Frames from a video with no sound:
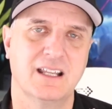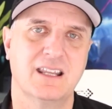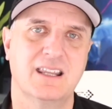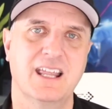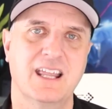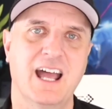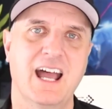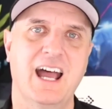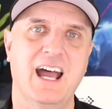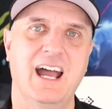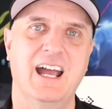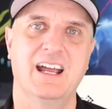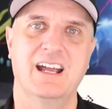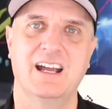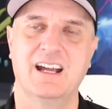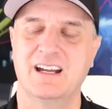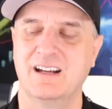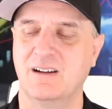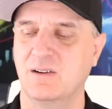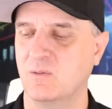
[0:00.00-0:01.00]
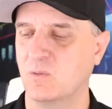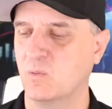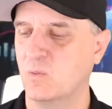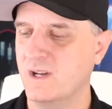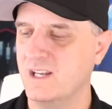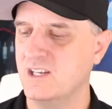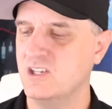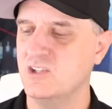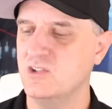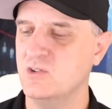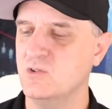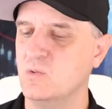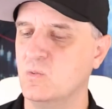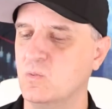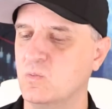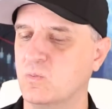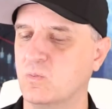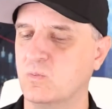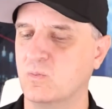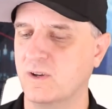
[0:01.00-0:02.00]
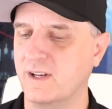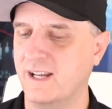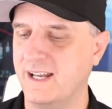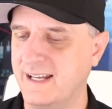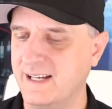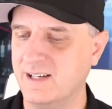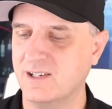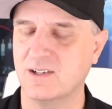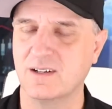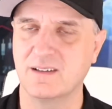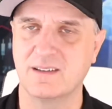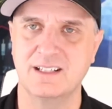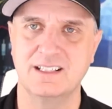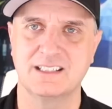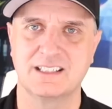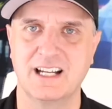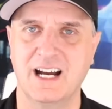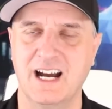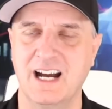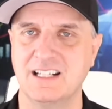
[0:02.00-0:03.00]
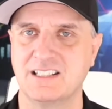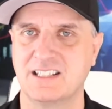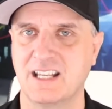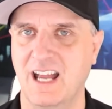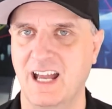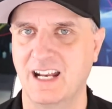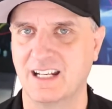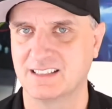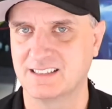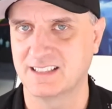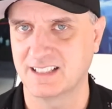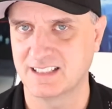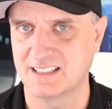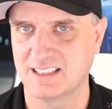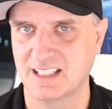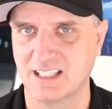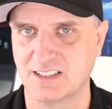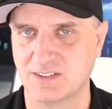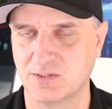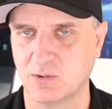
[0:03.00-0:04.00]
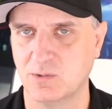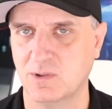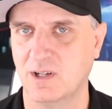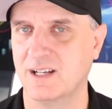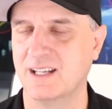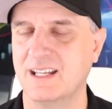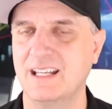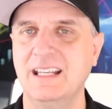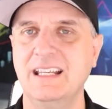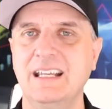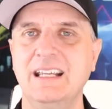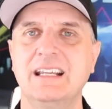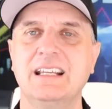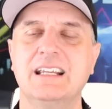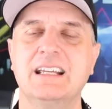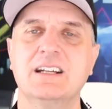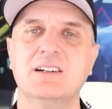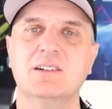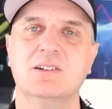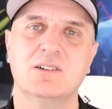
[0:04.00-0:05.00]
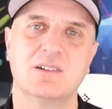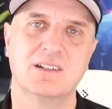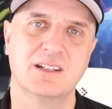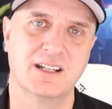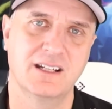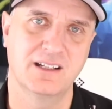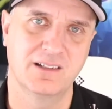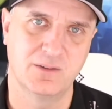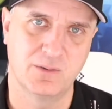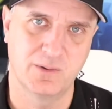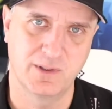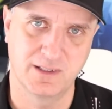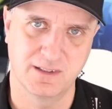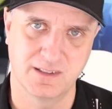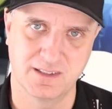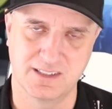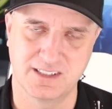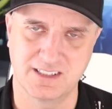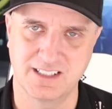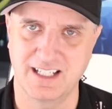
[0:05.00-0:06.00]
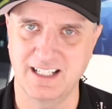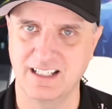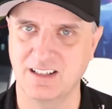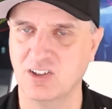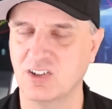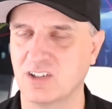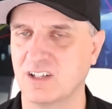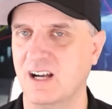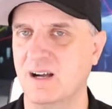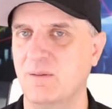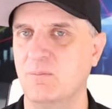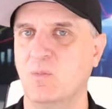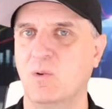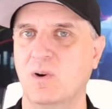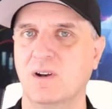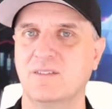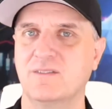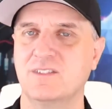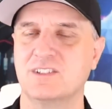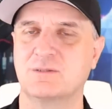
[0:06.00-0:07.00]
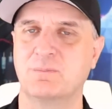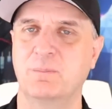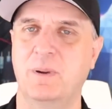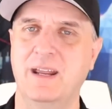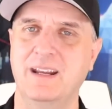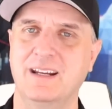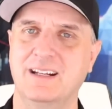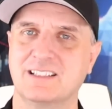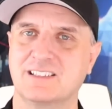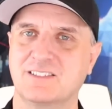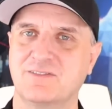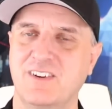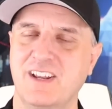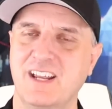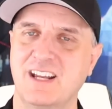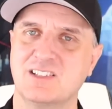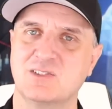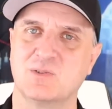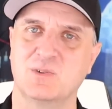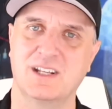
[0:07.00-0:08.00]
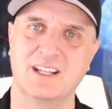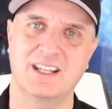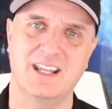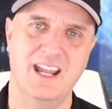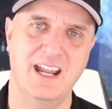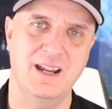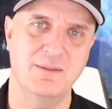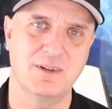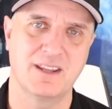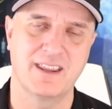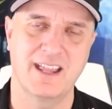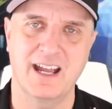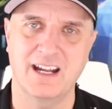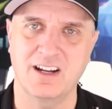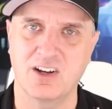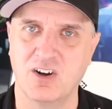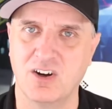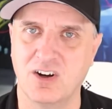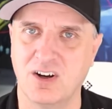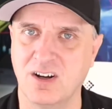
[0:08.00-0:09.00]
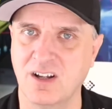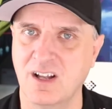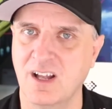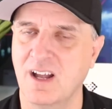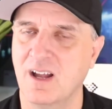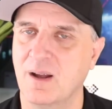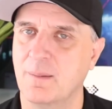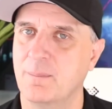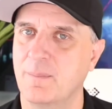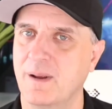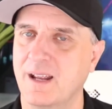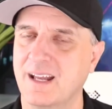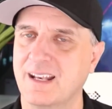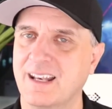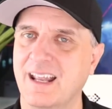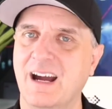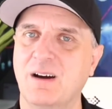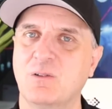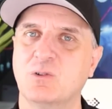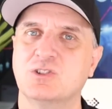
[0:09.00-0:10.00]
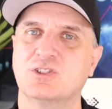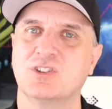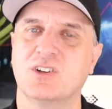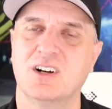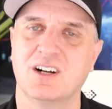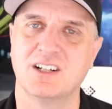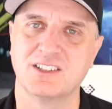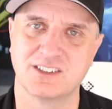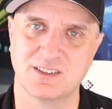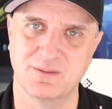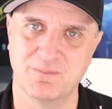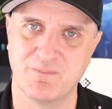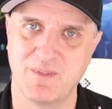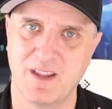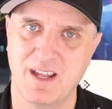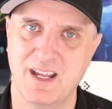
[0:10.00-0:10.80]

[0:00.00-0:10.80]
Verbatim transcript: that when you hear of these guys that had a successful run, he killed it in real estate. Look, I'm one of his biggest fans when it came to that call. Man, that was awesome.